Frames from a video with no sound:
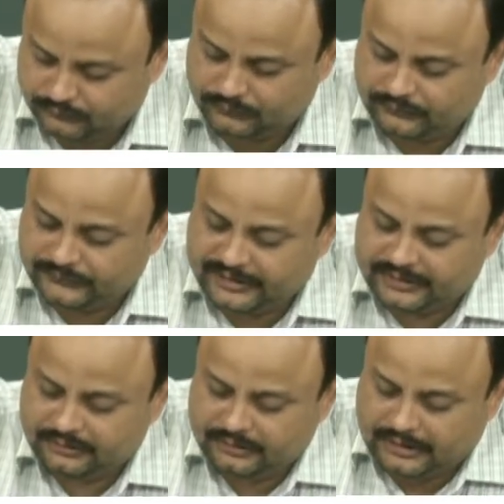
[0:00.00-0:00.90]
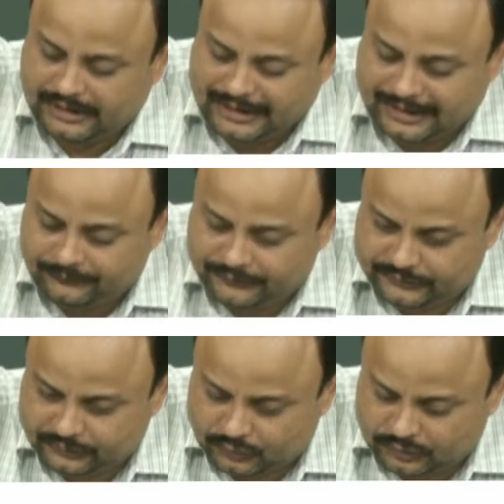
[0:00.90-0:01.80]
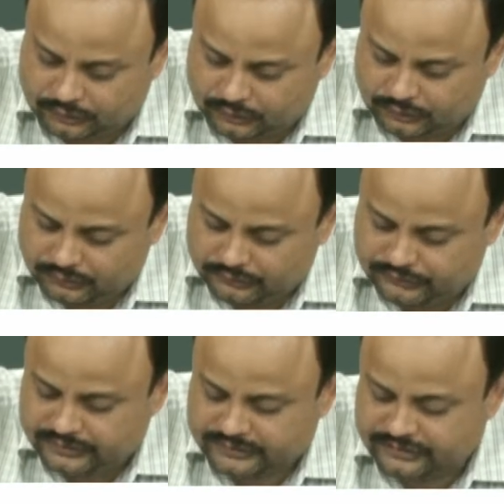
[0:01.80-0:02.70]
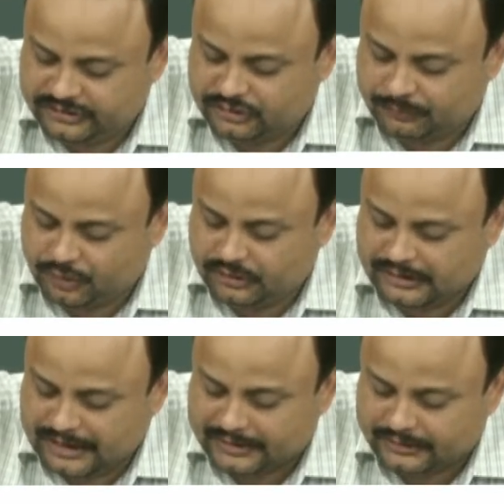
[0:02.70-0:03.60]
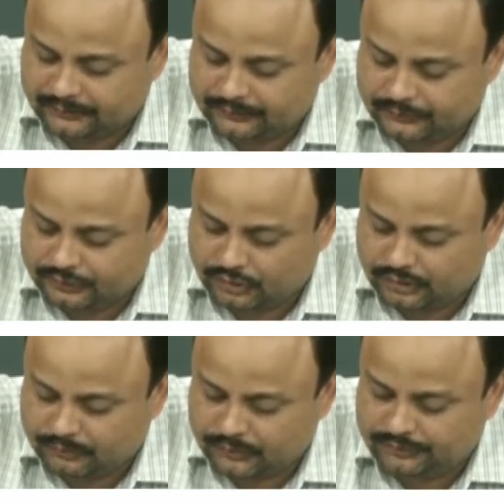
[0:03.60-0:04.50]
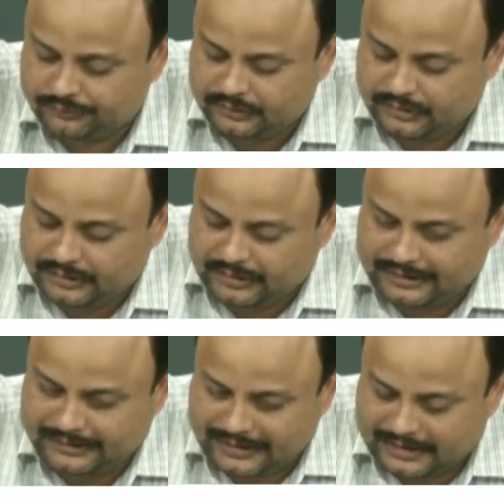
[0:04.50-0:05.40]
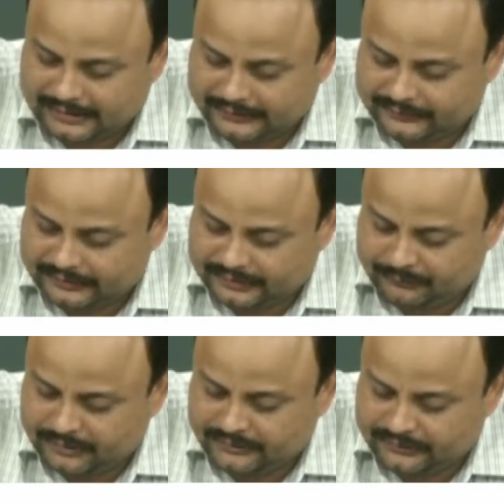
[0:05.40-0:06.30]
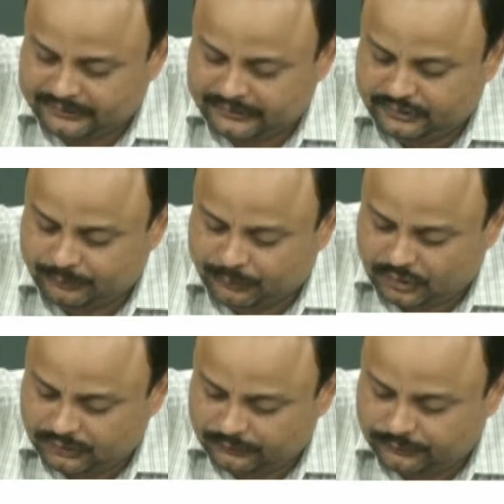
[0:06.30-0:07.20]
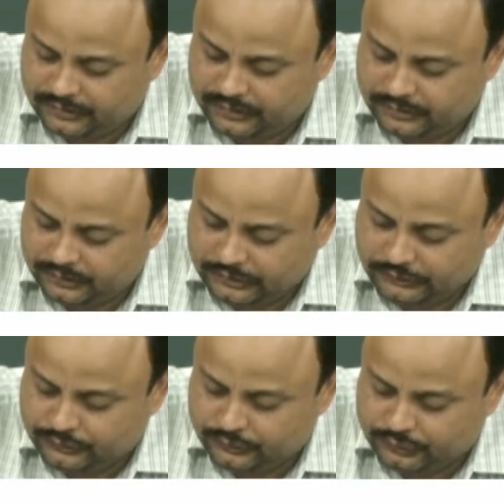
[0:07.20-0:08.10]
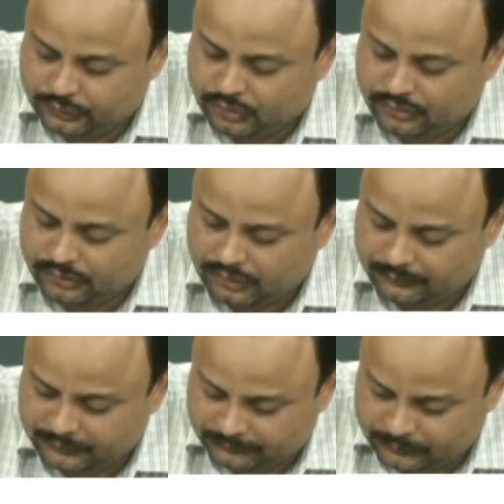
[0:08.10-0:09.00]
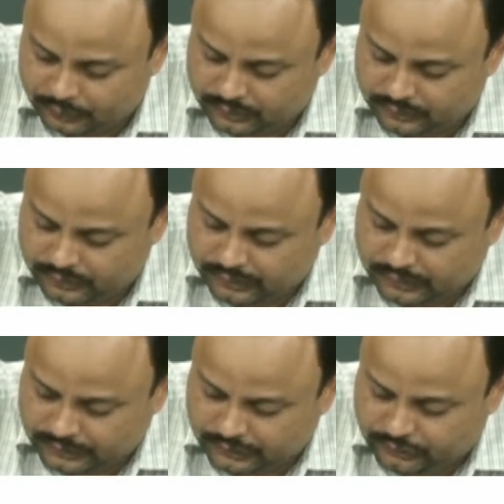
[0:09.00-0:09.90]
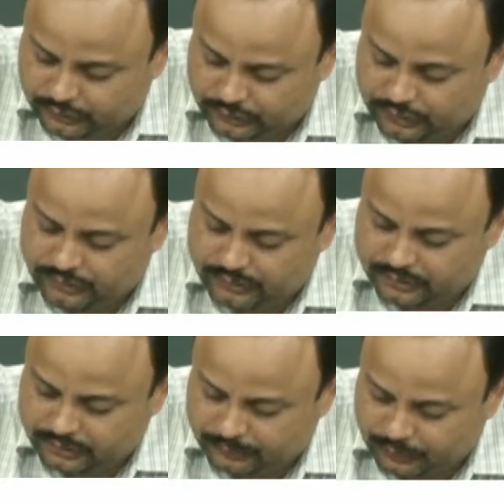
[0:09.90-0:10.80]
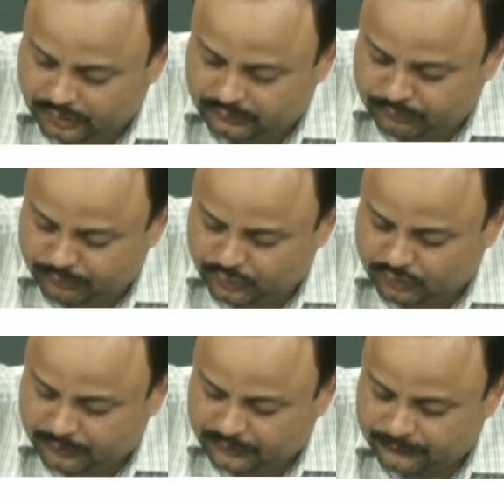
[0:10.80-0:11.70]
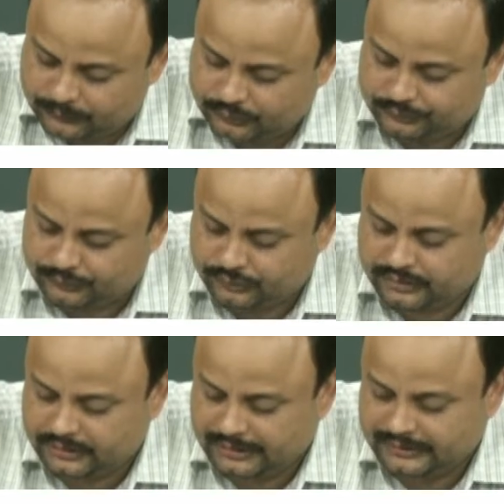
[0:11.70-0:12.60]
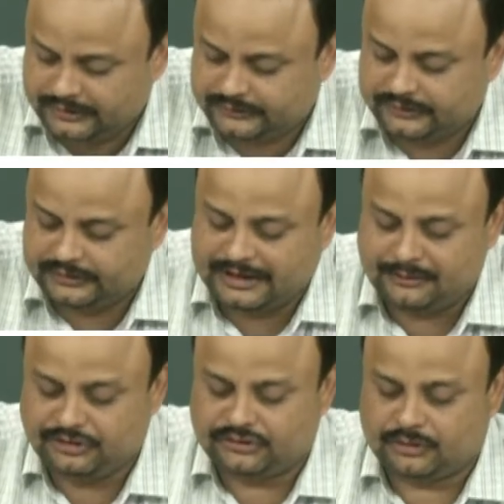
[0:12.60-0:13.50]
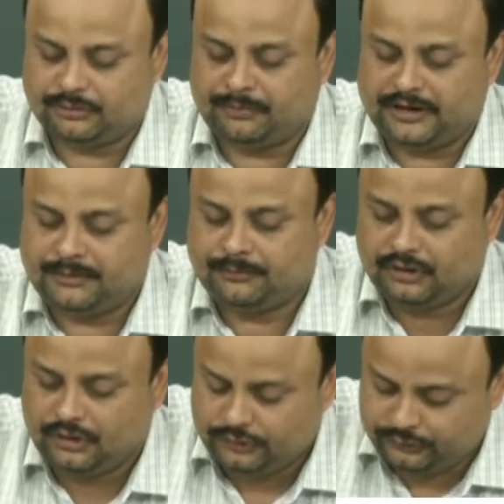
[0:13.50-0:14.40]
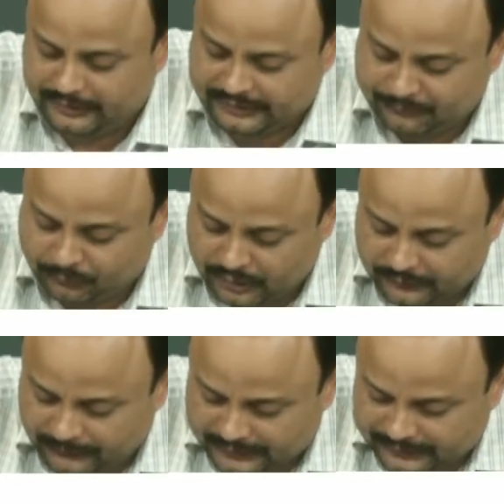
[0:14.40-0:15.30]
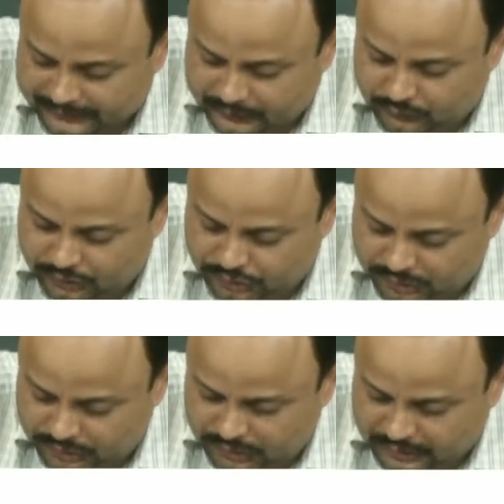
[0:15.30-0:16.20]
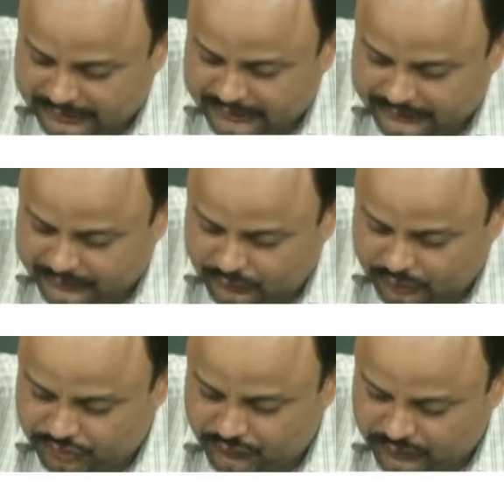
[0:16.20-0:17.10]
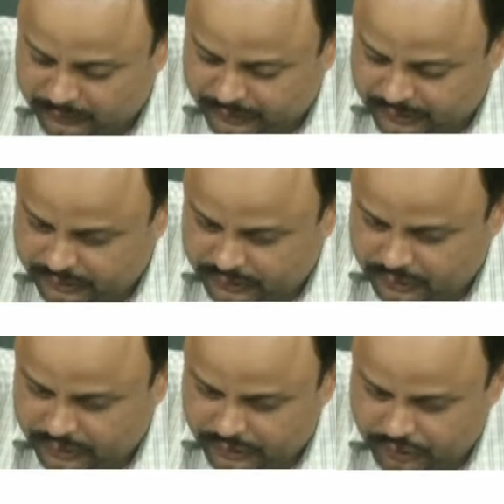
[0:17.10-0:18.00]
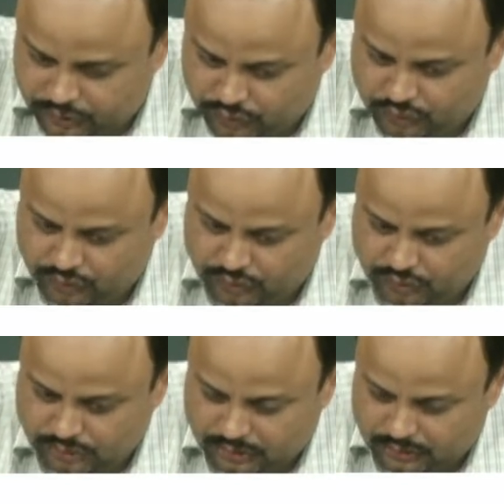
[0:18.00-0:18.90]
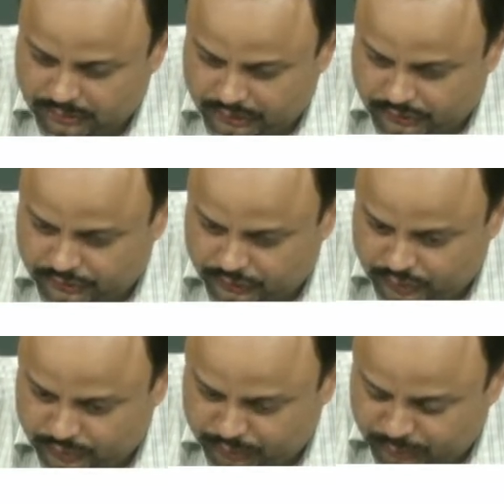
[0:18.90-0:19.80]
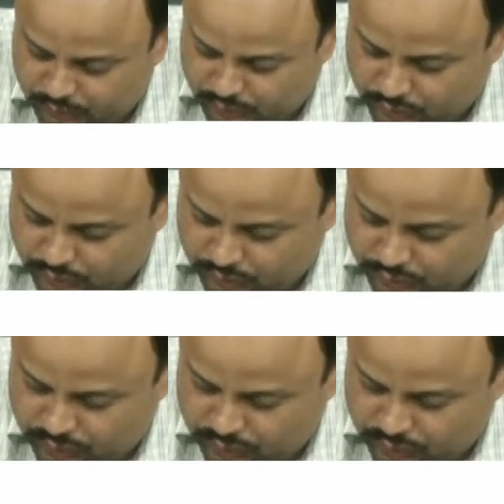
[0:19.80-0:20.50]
then F is equal to 16 upon Re, Reynolds number. and Re is nothing but 16 upon V into rho of the fluid into d upon mu of the fluid, okay, and this is the diameter of the pipe. So, I can modify this equation, and this equation will be 32 into mu